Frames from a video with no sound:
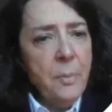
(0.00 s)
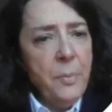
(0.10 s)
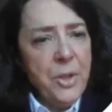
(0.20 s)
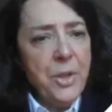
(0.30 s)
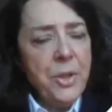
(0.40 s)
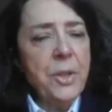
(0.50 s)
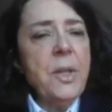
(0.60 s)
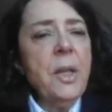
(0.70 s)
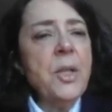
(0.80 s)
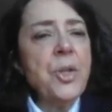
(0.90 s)
pictures
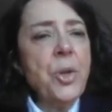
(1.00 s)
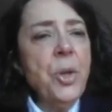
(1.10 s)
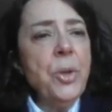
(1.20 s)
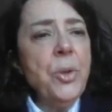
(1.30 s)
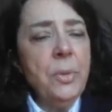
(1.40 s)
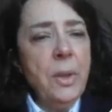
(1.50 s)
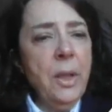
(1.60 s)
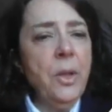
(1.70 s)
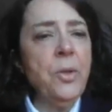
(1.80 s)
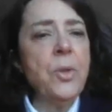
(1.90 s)
that I showed you,
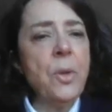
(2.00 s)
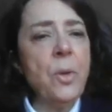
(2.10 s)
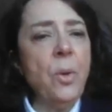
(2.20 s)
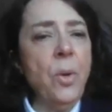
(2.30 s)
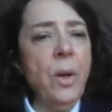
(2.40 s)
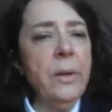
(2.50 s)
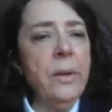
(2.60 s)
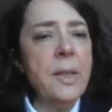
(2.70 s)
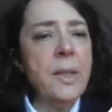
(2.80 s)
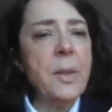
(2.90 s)
you saw
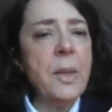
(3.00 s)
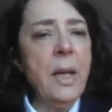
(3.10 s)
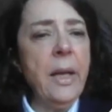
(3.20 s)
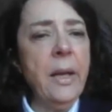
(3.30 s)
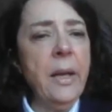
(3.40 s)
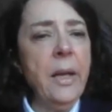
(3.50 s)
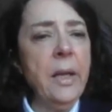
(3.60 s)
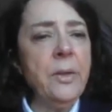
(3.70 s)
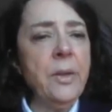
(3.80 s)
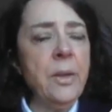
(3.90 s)
this
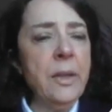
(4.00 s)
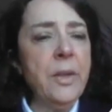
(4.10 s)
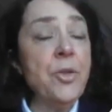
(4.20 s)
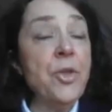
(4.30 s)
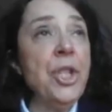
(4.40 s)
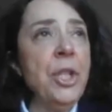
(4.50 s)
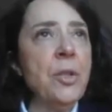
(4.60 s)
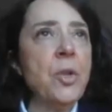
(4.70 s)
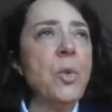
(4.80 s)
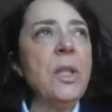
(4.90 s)

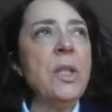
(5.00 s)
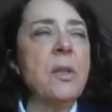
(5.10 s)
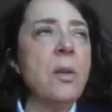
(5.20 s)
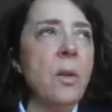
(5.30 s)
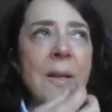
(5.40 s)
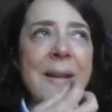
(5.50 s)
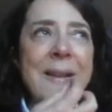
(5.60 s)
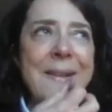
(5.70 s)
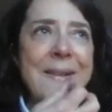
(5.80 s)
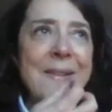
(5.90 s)
heterogeneous, what is called
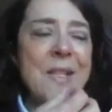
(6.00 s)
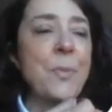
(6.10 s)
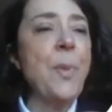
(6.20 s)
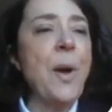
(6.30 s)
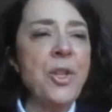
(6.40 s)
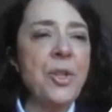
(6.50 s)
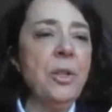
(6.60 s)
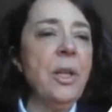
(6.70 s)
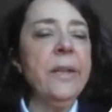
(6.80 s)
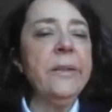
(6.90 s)

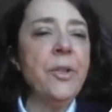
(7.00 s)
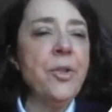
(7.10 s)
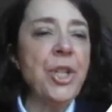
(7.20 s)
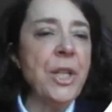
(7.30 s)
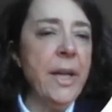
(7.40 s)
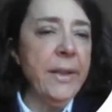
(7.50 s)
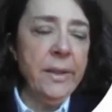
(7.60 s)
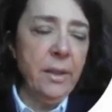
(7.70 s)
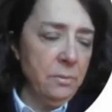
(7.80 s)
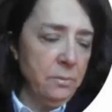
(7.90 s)
spatial
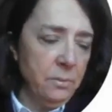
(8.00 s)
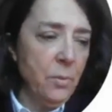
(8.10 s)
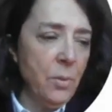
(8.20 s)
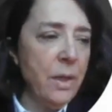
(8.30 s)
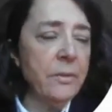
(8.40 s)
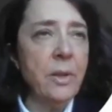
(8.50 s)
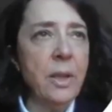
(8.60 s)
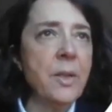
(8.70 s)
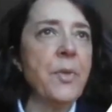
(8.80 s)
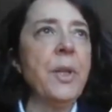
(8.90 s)
heterogeneity, whatever.
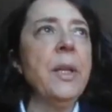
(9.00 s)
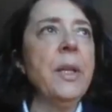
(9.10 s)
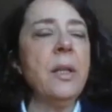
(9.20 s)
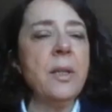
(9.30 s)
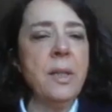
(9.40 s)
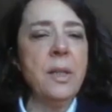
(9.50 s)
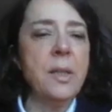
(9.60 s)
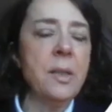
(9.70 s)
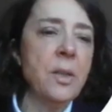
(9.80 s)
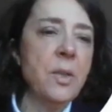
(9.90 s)
It's very nice,
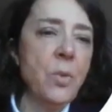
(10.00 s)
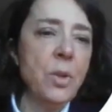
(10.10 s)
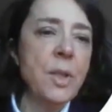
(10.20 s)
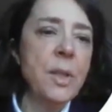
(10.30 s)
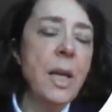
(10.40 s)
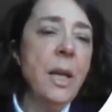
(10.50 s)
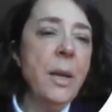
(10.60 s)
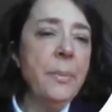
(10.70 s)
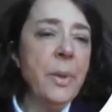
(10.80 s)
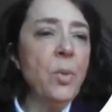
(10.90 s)
these words.
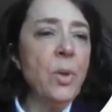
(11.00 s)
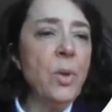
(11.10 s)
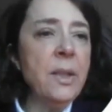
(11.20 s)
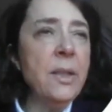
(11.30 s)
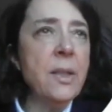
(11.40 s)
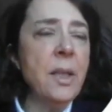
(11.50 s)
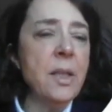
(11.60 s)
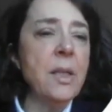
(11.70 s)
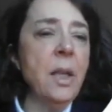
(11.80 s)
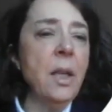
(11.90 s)
But what it
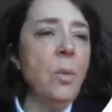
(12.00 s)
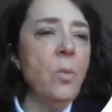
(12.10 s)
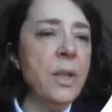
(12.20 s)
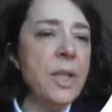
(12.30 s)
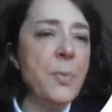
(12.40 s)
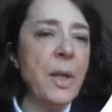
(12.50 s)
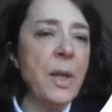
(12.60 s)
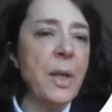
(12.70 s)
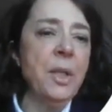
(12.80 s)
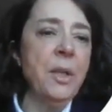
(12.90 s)
is one is
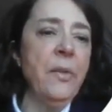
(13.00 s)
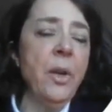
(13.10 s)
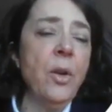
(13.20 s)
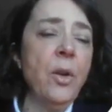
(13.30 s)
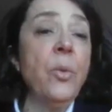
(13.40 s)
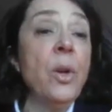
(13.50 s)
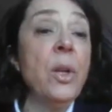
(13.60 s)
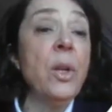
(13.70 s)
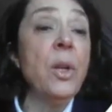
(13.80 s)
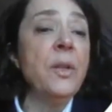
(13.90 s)
patchy, the other one
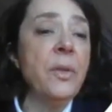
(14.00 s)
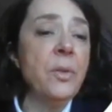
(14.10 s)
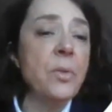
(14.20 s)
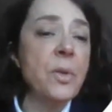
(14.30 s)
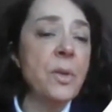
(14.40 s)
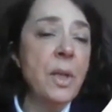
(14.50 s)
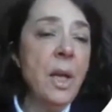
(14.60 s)
is diffuse.